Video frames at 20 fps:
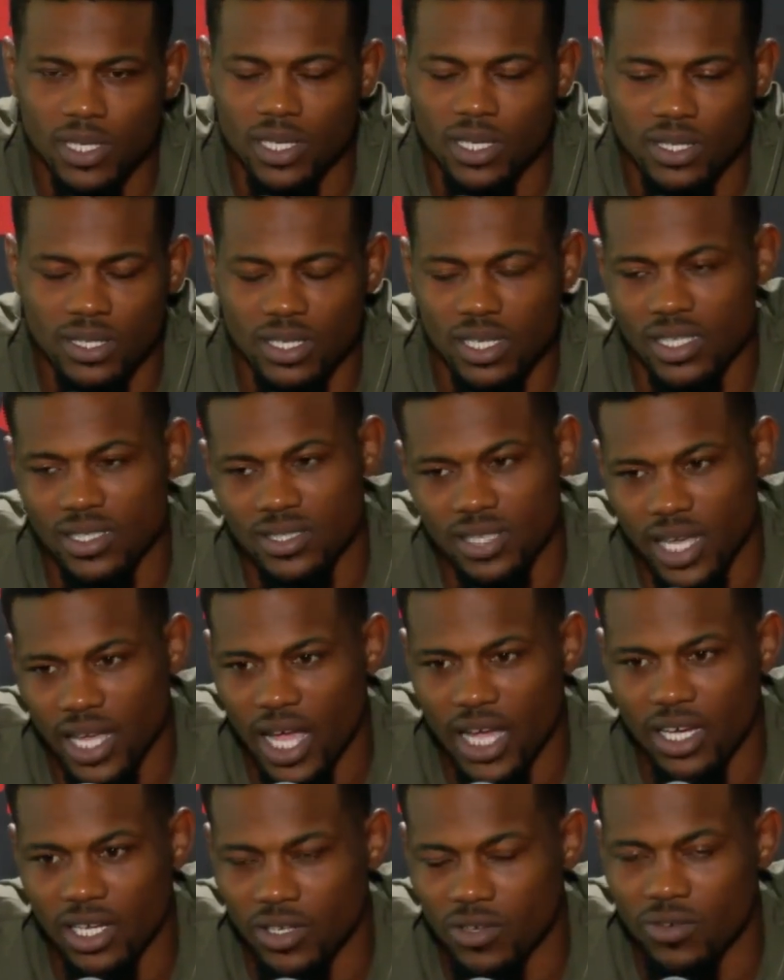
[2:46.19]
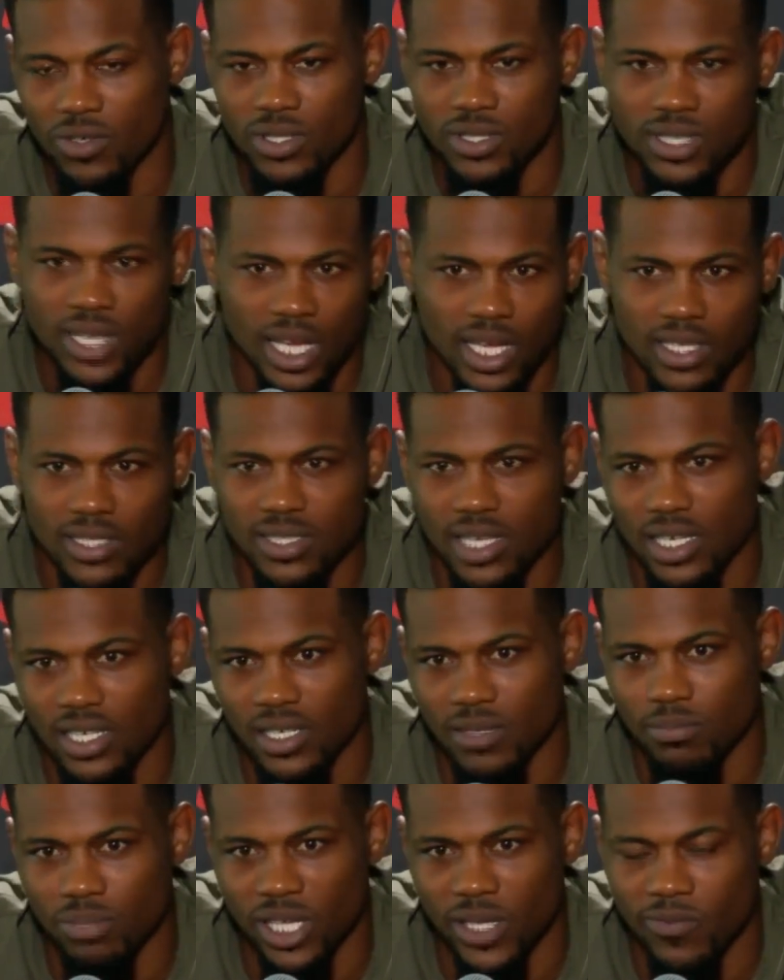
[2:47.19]
And it's like I couldn't go on dates. I
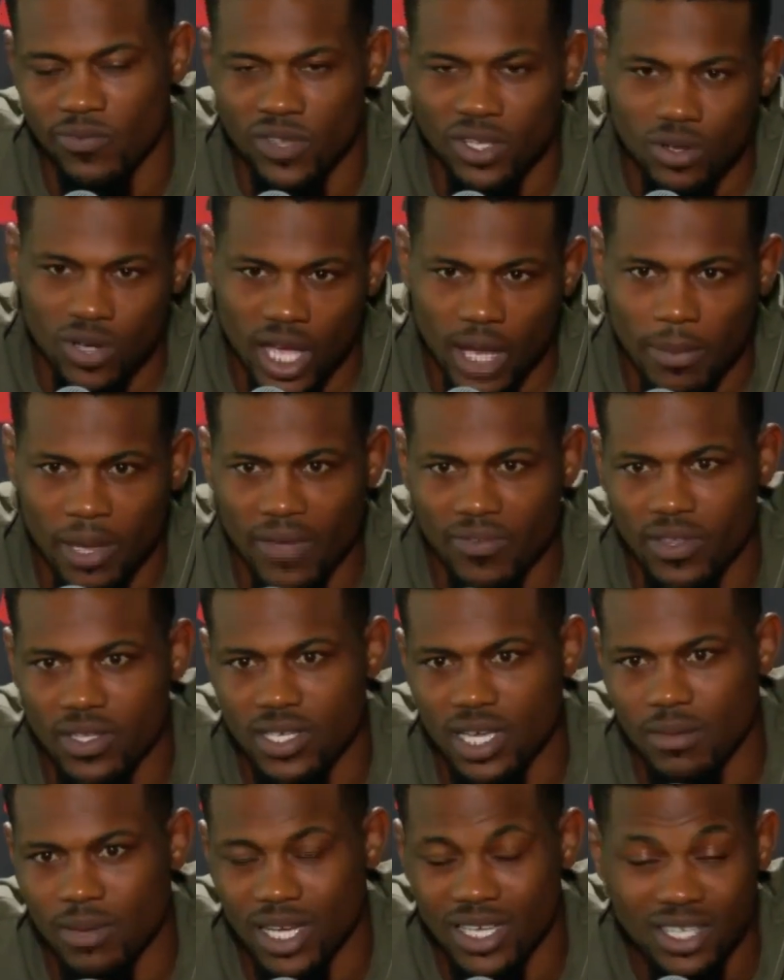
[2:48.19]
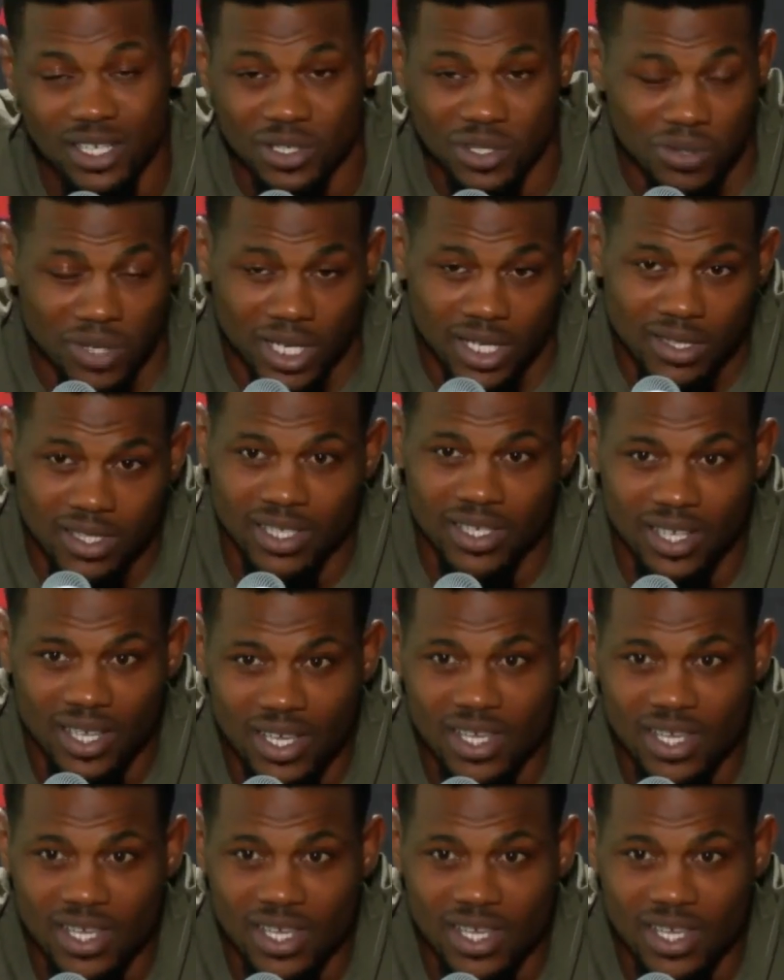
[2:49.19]
couldn't play a video game half the time. I couldn't do anything.